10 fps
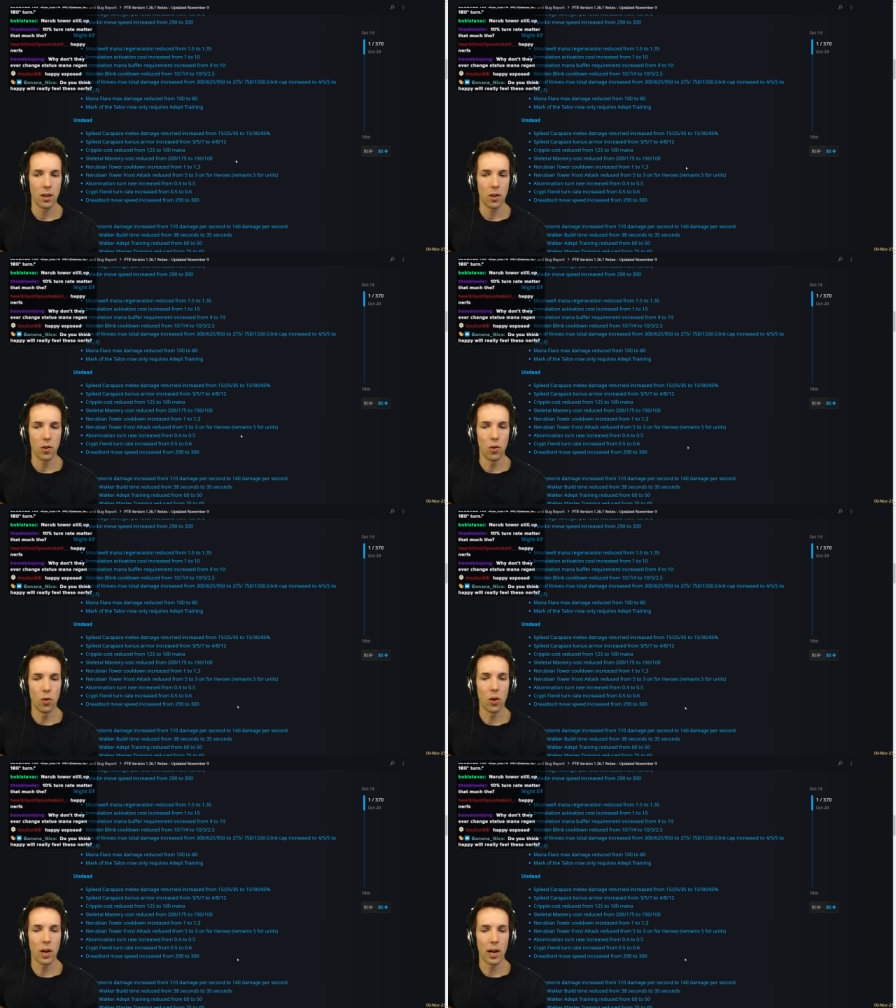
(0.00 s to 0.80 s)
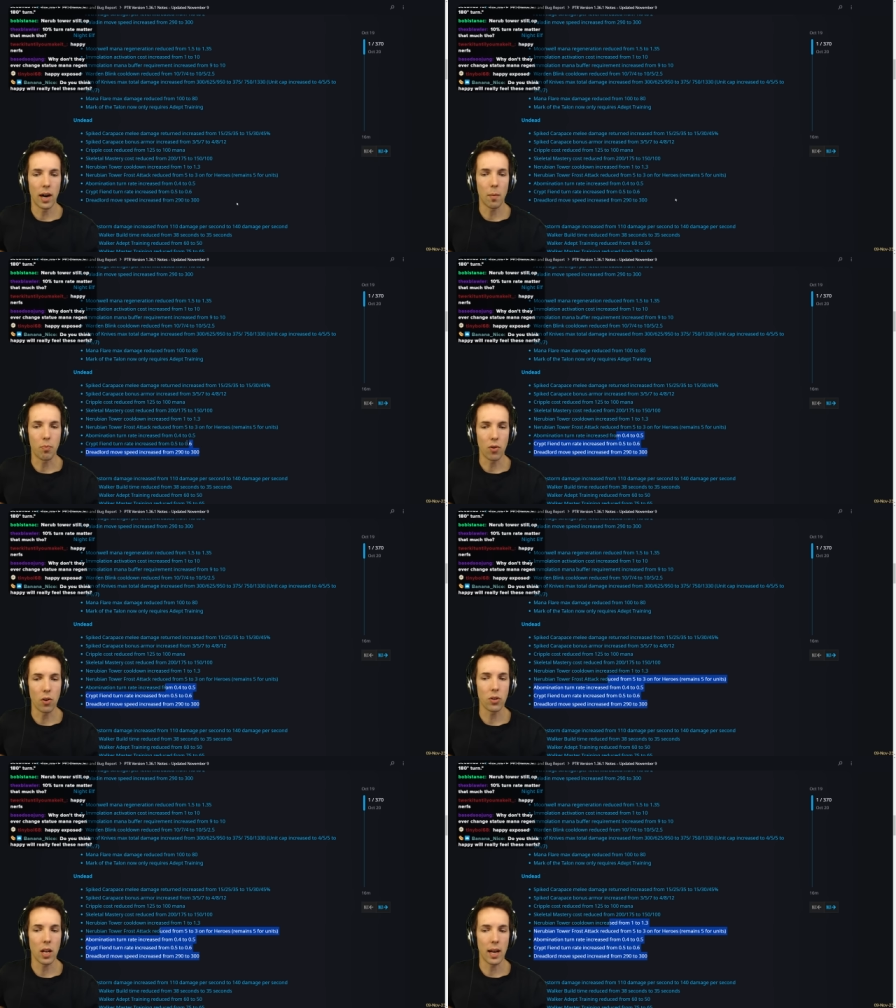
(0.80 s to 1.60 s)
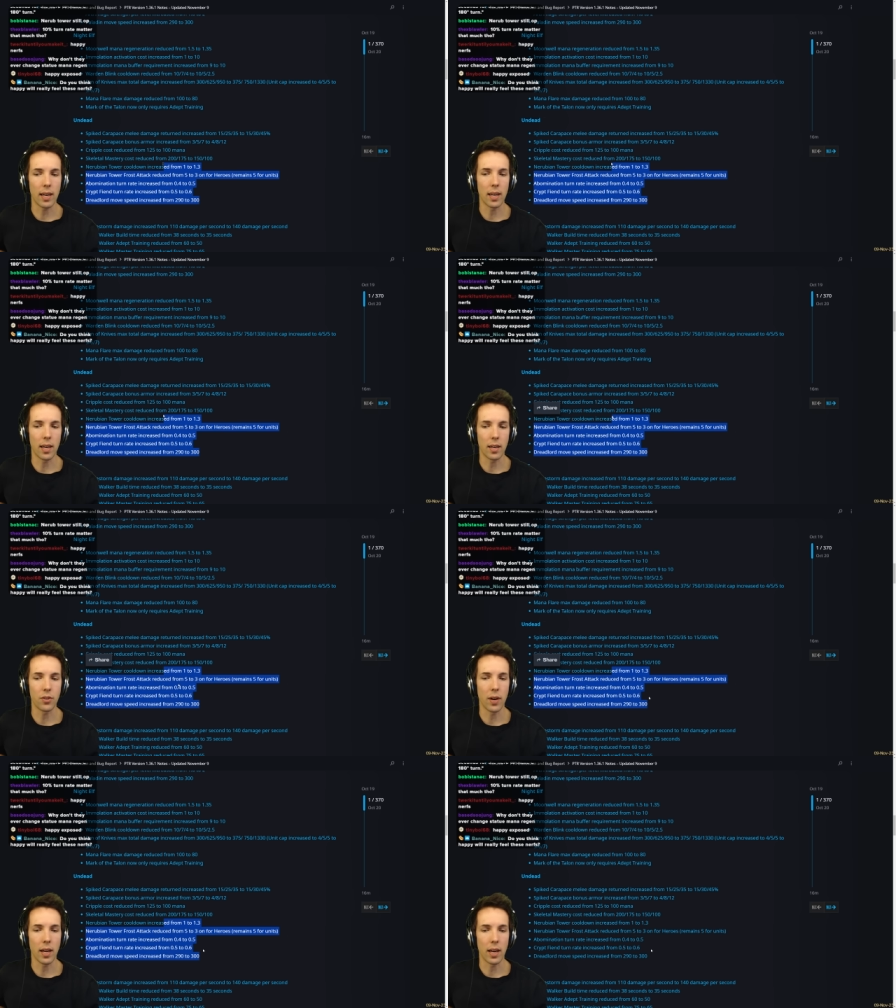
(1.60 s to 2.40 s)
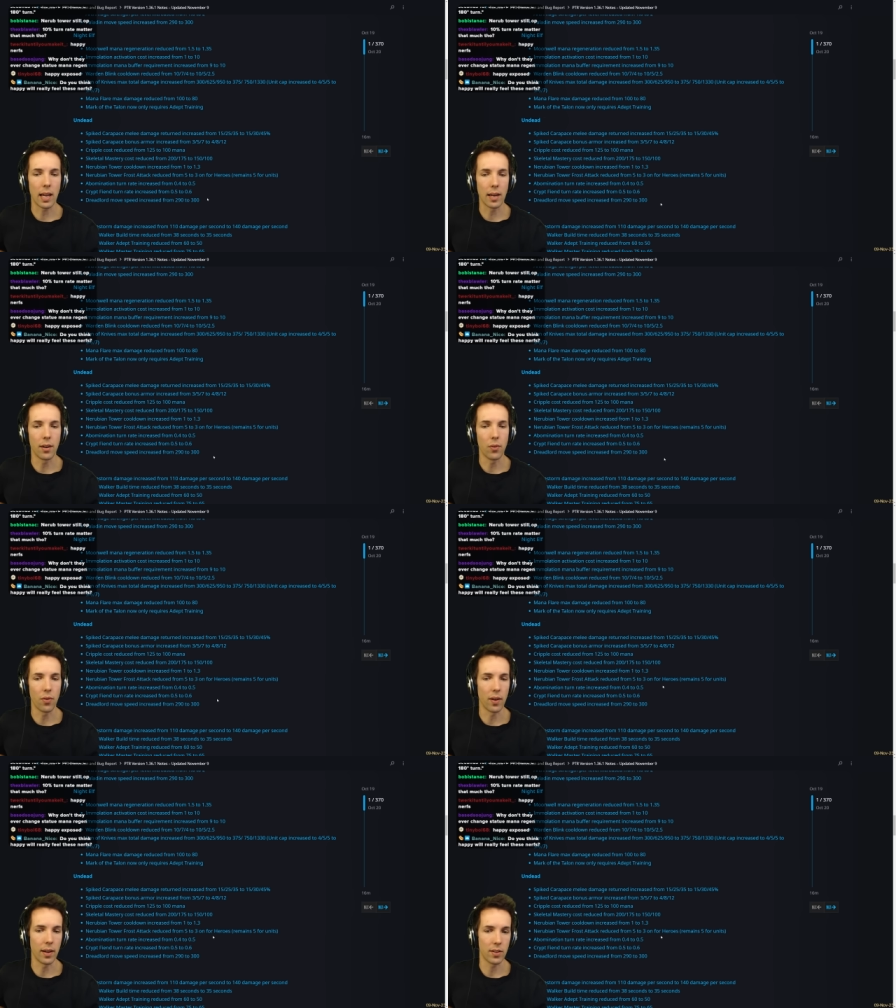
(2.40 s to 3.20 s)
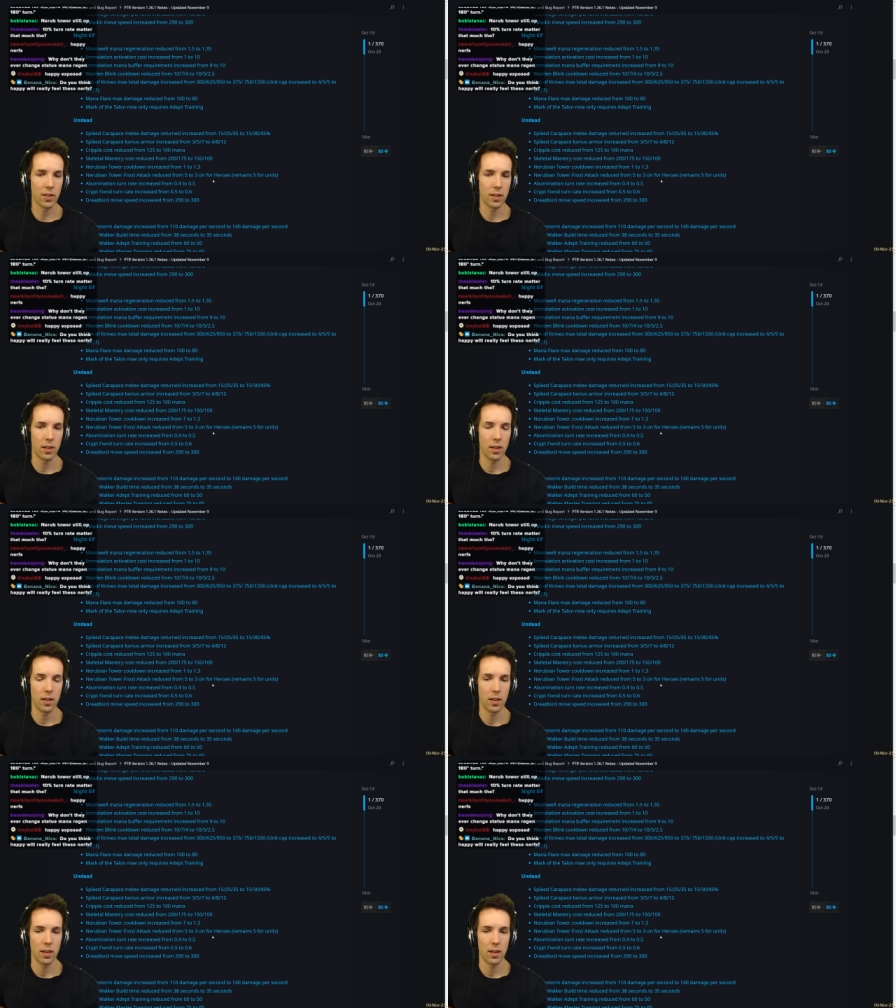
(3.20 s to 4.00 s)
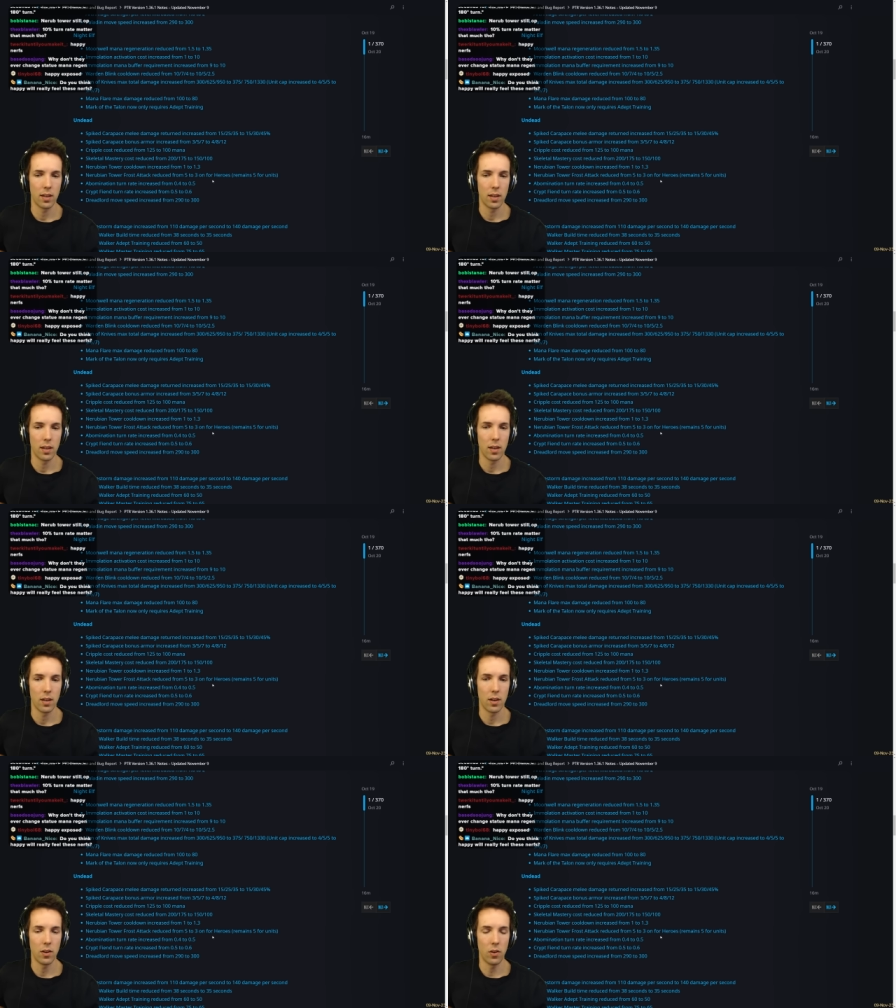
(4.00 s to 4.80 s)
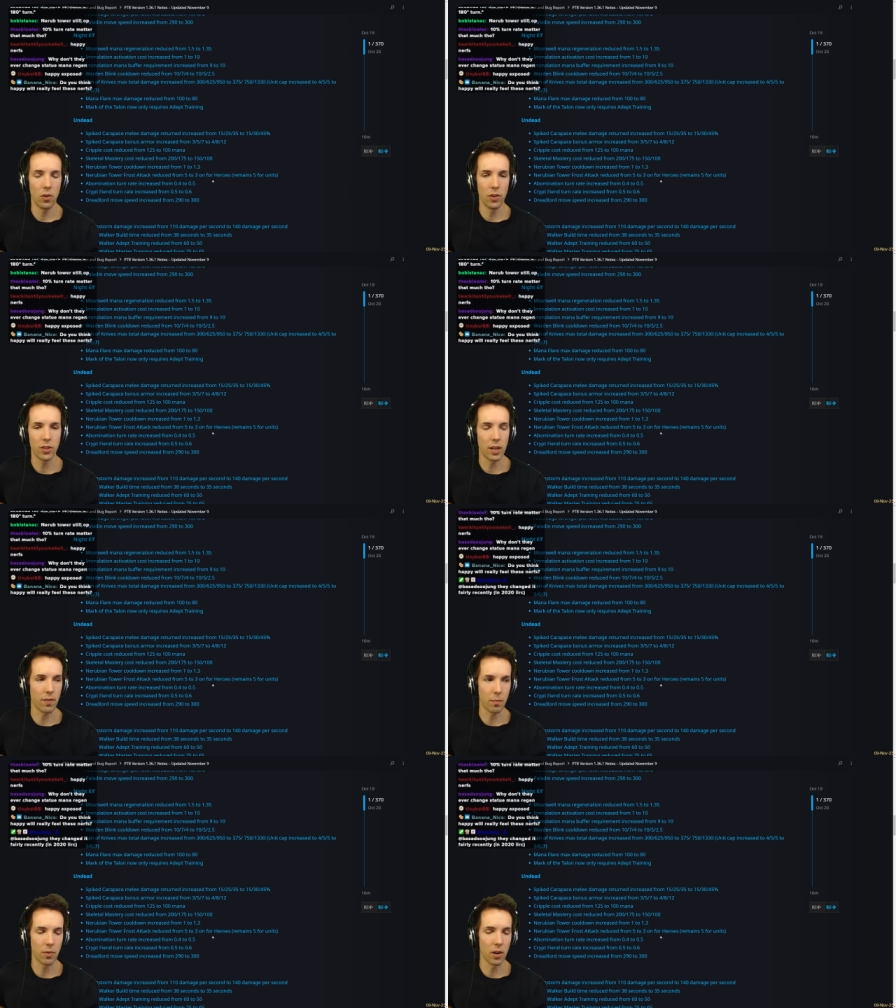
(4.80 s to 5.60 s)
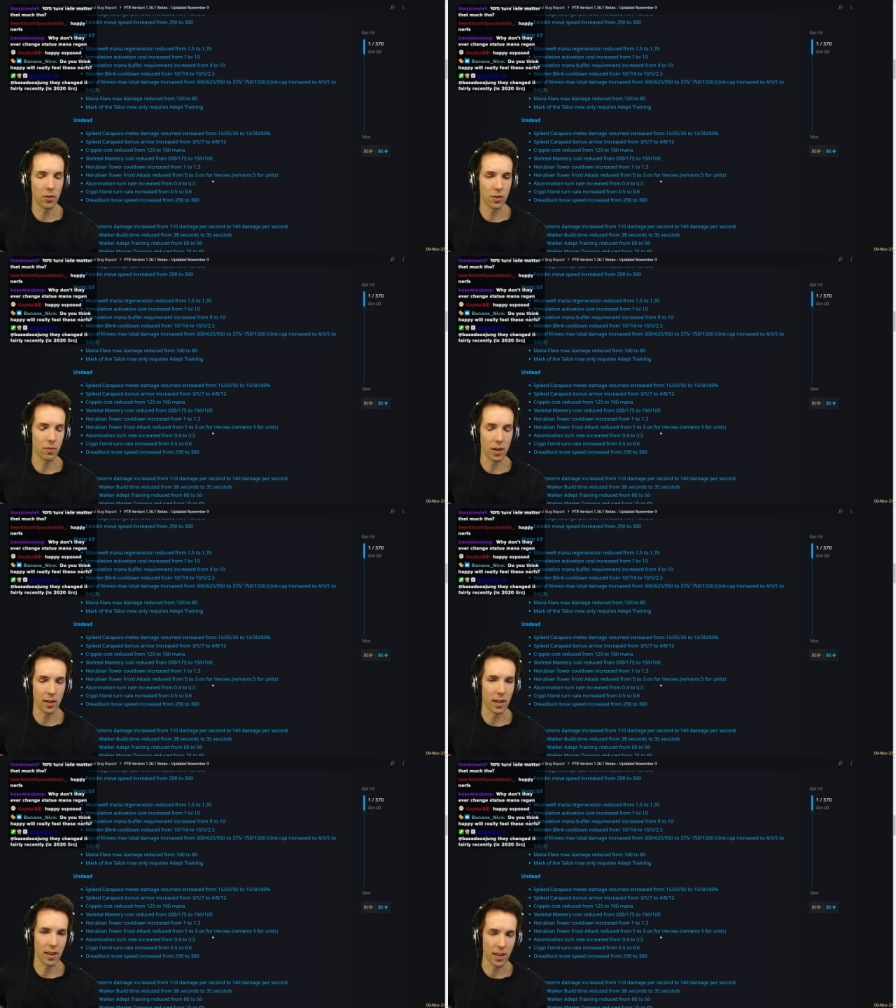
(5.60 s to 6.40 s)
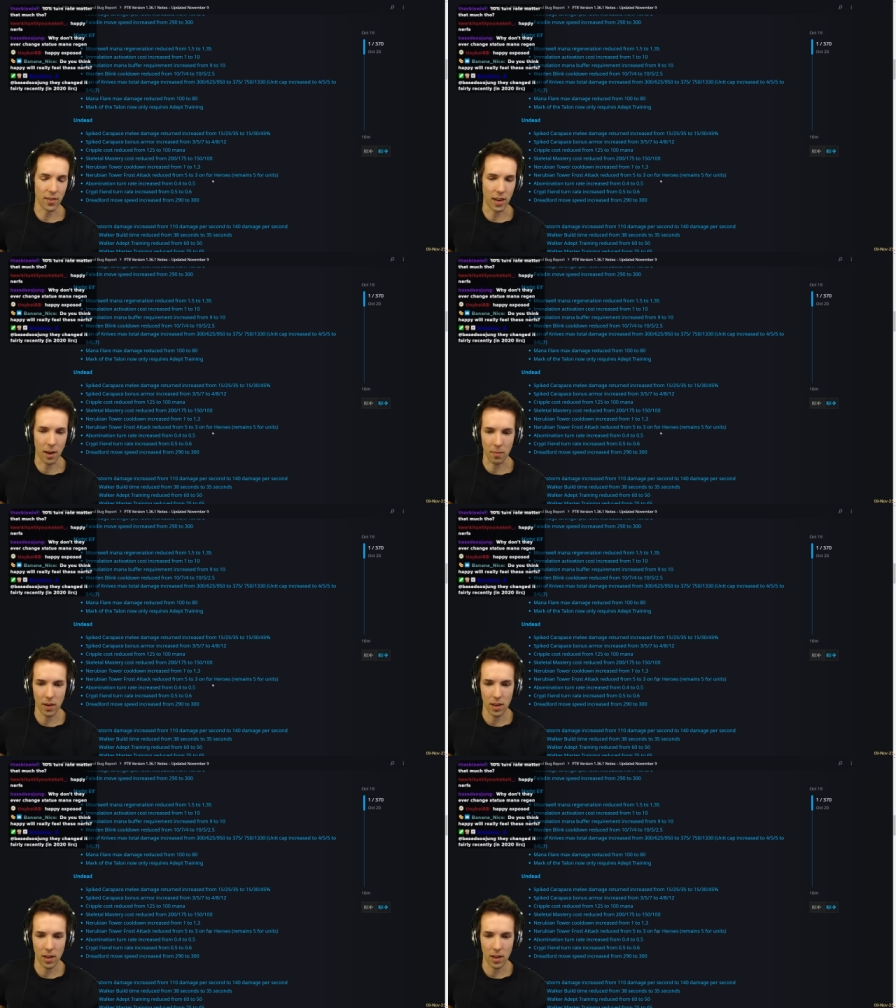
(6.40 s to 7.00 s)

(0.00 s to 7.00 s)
nor are pros likely going to try a lot of new things all the seven pros of undead in the game.